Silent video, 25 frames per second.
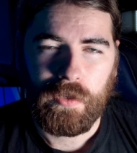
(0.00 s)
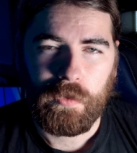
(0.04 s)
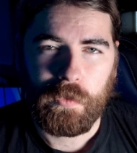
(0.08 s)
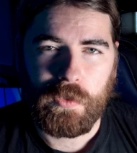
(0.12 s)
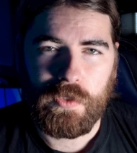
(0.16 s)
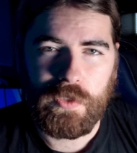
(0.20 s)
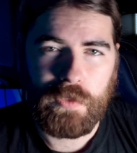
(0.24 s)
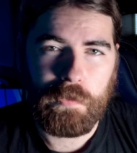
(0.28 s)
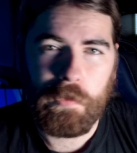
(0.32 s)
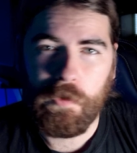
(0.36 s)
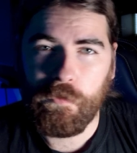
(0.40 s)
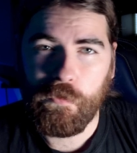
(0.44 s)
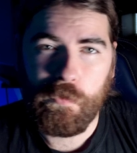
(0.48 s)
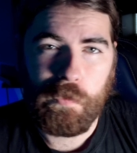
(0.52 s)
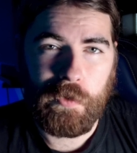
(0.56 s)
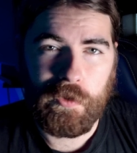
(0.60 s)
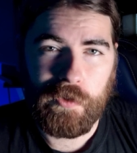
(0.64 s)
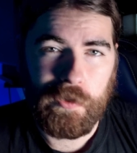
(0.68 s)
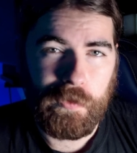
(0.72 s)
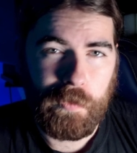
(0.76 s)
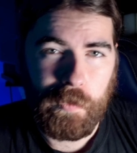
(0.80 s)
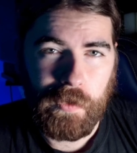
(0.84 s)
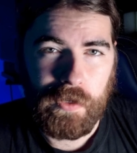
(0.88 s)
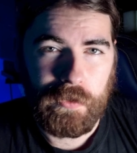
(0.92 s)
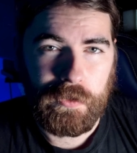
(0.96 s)
What's up
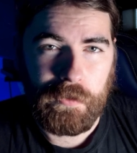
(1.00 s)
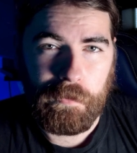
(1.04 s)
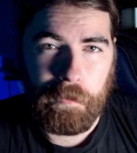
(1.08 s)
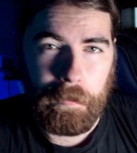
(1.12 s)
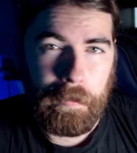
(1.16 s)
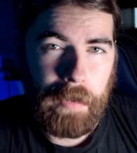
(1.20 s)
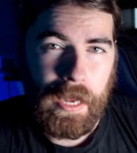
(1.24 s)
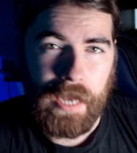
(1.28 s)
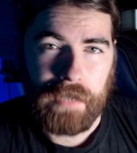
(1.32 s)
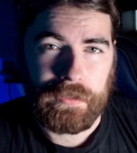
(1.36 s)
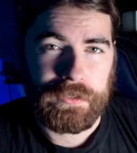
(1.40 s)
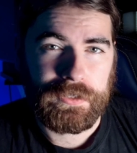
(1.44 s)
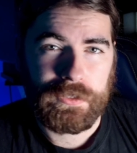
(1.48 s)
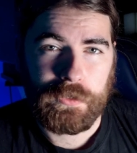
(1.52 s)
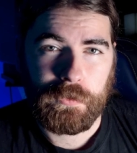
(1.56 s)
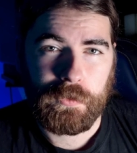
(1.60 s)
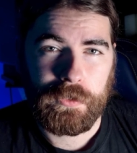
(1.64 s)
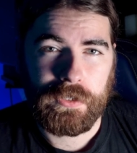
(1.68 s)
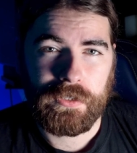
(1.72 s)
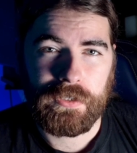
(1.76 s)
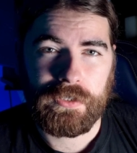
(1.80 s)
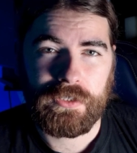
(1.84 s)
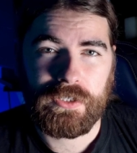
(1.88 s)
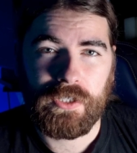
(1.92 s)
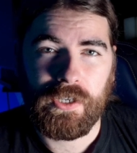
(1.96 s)
everybody and welcome back. So we're
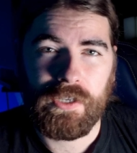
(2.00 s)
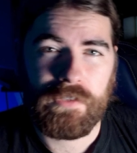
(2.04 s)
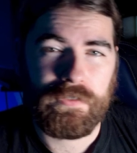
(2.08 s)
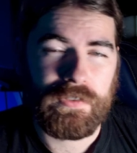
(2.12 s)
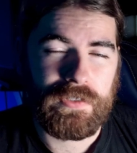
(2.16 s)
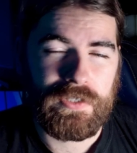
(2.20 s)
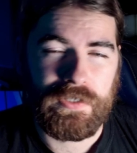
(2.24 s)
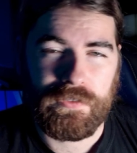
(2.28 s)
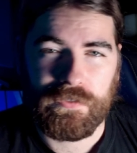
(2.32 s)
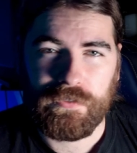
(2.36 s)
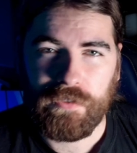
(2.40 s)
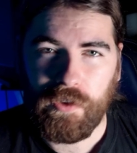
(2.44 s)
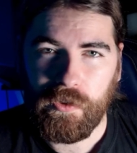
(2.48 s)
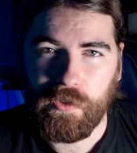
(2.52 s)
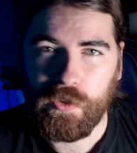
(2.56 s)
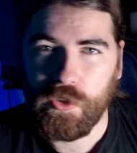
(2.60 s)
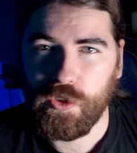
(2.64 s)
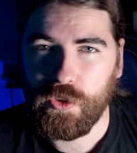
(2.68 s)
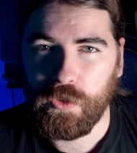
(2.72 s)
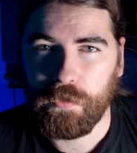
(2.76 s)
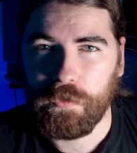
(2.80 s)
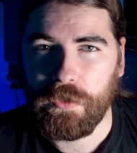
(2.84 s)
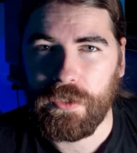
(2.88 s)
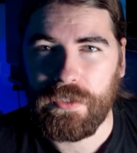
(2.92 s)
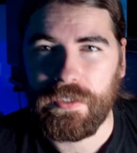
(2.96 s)
going to dive into
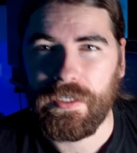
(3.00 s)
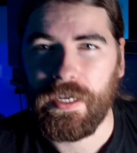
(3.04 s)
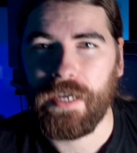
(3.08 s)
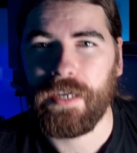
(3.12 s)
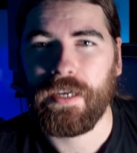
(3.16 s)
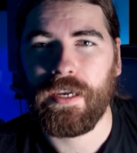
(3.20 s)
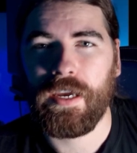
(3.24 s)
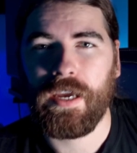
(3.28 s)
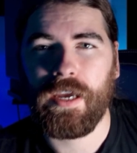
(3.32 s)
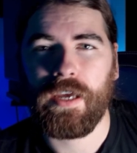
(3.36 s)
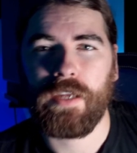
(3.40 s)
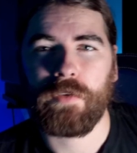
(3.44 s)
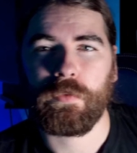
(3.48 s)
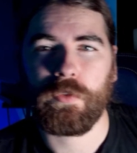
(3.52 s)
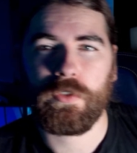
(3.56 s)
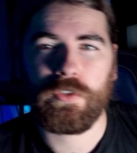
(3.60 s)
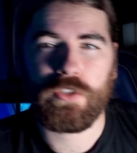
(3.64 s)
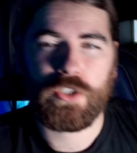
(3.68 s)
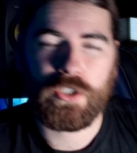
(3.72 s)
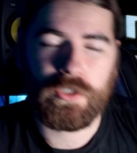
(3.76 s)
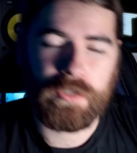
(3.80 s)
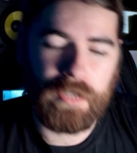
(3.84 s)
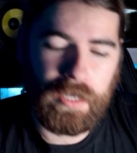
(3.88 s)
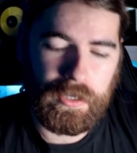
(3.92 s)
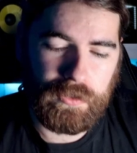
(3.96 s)
Photoshop today and I'm going to
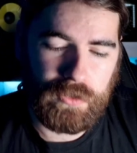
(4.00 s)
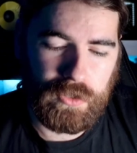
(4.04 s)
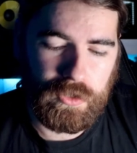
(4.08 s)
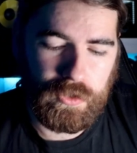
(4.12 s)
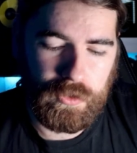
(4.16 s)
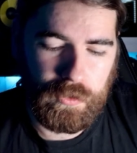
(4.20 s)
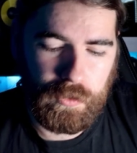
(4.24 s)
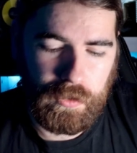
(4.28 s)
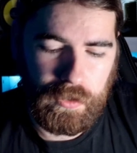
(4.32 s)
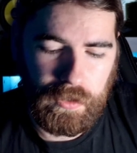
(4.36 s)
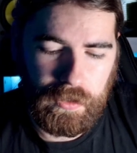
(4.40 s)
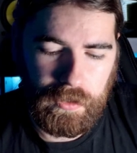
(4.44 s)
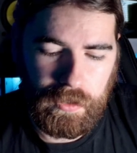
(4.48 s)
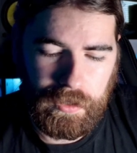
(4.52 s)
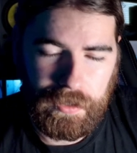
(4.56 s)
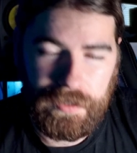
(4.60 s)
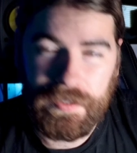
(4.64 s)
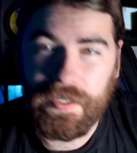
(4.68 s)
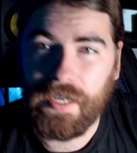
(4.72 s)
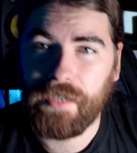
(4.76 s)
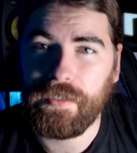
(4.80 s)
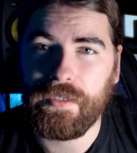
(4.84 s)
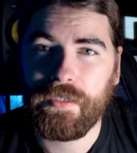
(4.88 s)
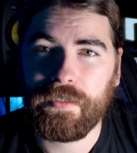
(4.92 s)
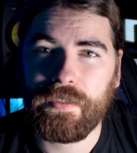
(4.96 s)
show you how to do a, a
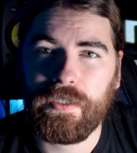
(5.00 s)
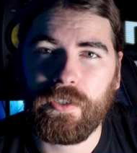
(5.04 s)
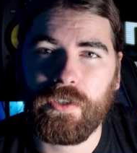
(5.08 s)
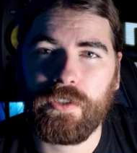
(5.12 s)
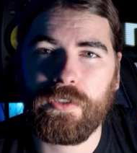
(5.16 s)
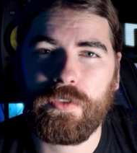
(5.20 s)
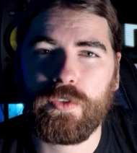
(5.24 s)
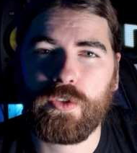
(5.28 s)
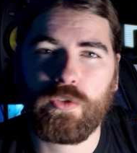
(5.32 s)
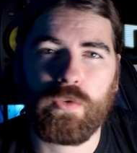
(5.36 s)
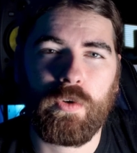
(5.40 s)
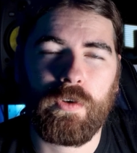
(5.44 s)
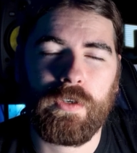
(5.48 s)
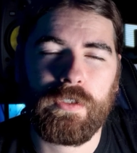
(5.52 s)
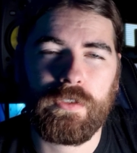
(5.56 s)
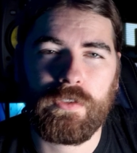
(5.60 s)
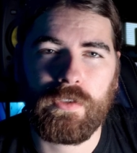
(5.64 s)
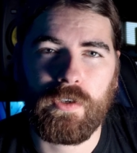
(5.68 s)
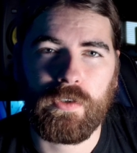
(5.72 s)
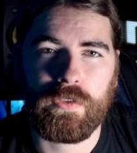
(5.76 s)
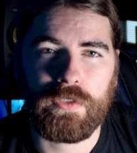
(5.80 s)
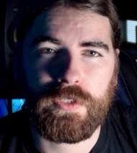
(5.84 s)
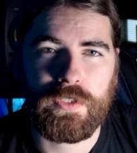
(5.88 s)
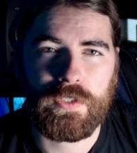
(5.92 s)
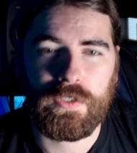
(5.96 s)
technique that I use quite a
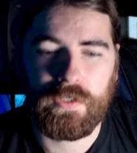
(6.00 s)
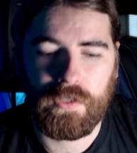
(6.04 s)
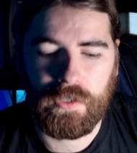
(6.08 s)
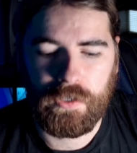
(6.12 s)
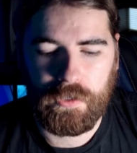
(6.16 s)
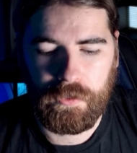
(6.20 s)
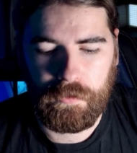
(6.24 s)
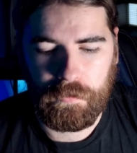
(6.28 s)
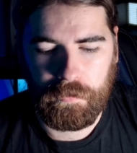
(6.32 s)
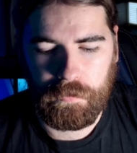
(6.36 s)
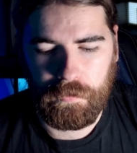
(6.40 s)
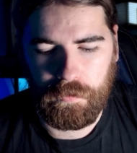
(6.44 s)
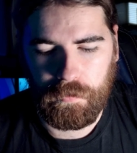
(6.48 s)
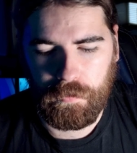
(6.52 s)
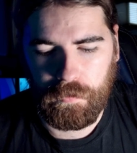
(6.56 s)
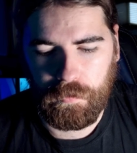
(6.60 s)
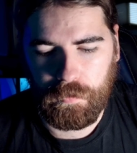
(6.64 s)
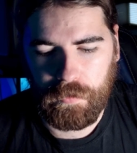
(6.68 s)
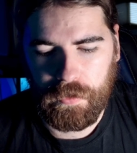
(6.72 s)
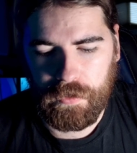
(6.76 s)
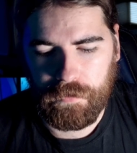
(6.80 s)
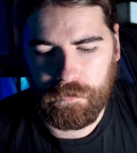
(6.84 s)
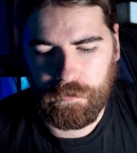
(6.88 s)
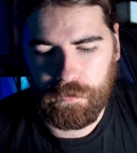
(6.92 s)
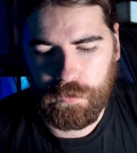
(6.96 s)
lot um,
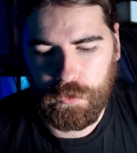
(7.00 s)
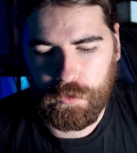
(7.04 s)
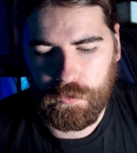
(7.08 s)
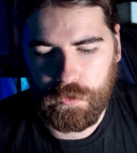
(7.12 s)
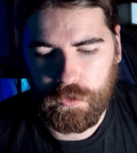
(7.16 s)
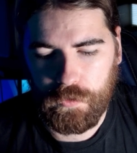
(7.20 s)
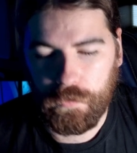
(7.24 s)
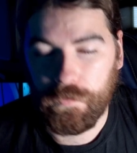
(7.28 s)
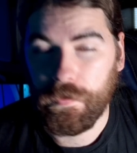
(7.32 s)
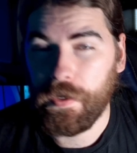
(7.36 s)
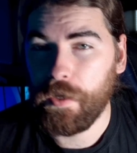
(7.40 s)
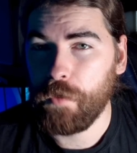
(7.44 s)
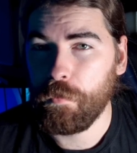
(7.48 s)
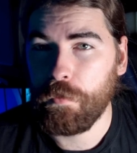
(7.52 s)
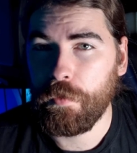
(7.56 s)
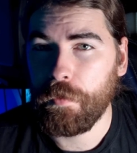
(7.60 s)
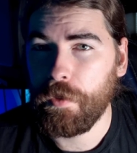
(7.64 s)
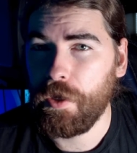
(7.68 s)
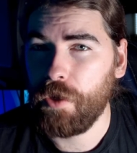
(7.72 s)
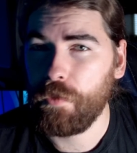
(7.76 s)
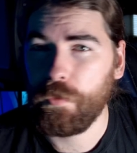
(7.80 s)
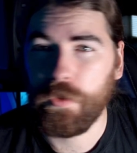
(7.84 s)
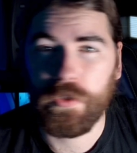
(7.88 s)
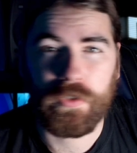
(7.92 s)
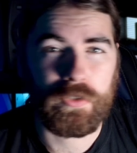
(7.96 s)
whenever I'm doing sort of album
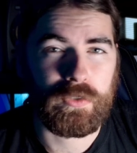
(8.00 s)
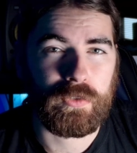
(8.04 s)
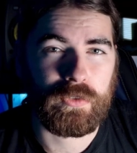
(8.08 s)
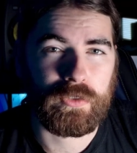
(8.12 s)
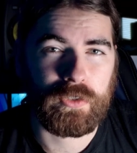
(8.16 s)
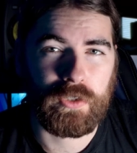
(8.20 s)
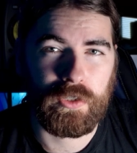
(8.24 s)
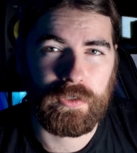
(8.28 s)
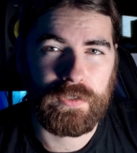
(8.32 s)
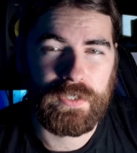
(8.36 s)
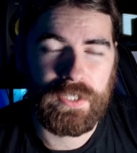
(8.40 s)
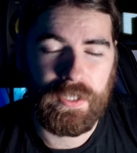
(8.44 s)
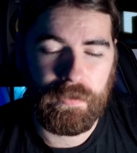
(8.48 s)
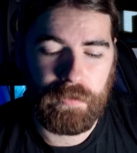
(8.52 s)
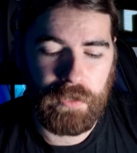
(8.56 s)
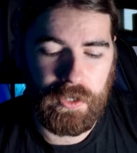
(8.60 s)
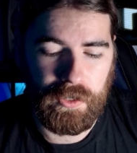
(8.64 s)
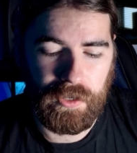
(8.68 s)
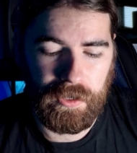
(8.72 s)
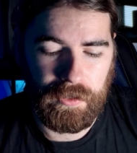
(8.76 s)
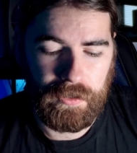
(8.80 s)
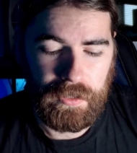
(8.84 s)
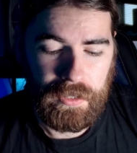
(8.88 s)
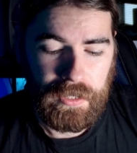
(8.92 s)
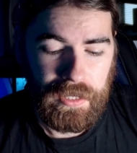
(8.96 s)
artwork or concept
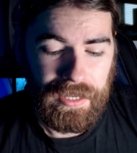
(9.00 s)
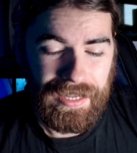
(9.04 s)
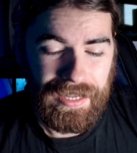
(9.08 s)
art